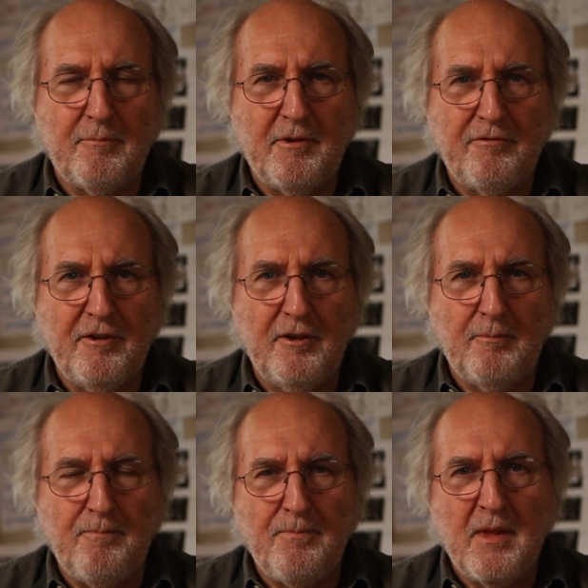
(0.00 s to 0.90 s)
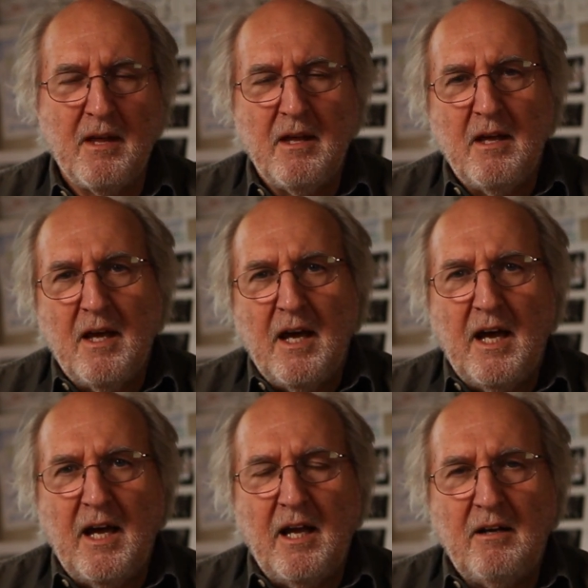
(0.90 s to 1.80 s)
the film.
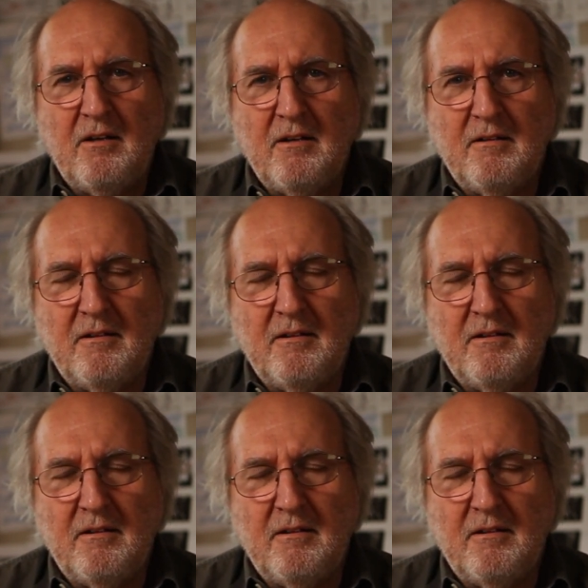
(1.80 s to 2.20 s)
And